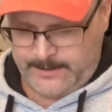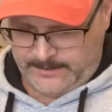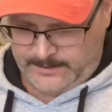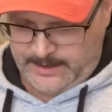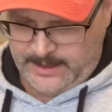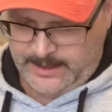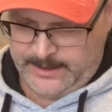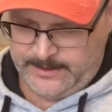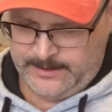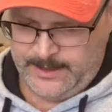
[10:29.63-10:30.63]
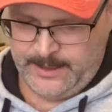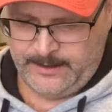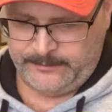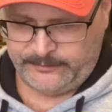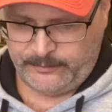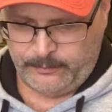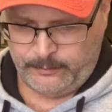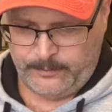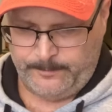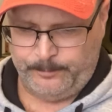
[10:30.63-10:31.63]
And uh, so
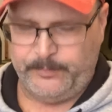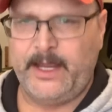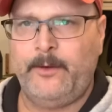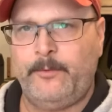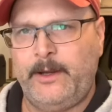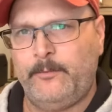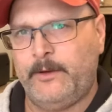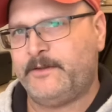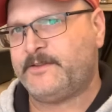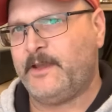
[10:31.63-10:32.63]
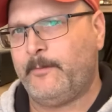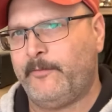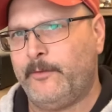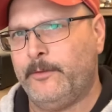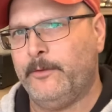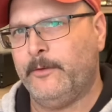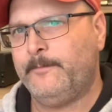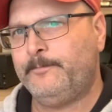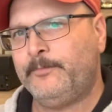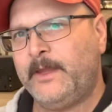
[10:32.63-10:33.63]
I went one step further.
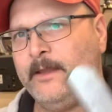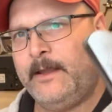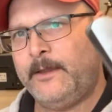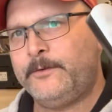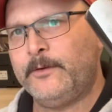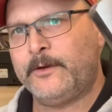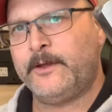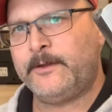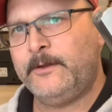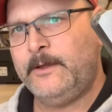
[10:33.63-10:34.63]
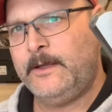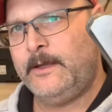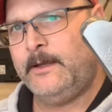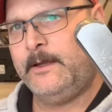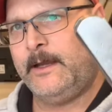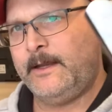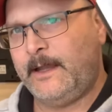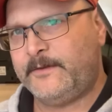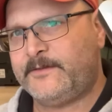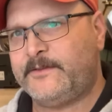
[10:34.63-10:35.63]
I took it and I
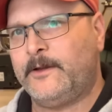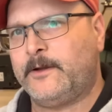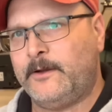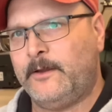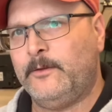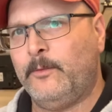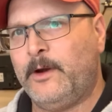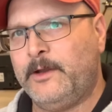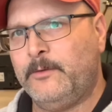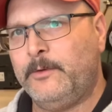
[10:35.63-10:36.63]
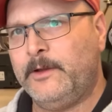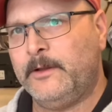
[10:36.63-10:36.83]
stuck it on the wire wheel.